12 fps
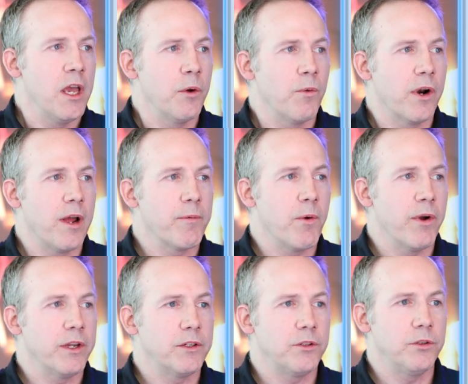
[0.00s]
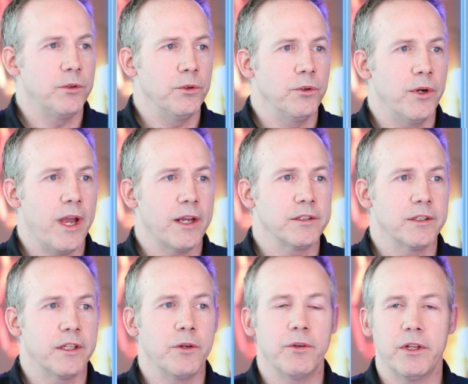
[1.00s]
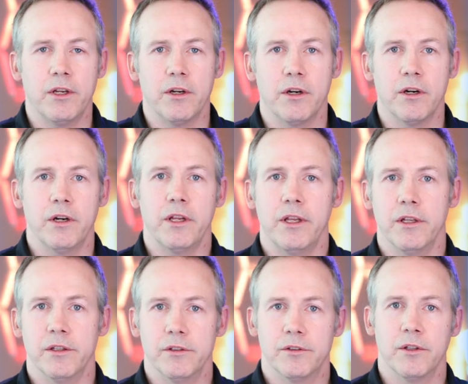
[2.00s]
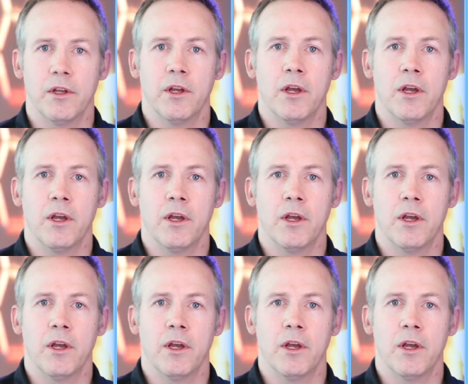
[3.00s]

And what I'm going to execute here is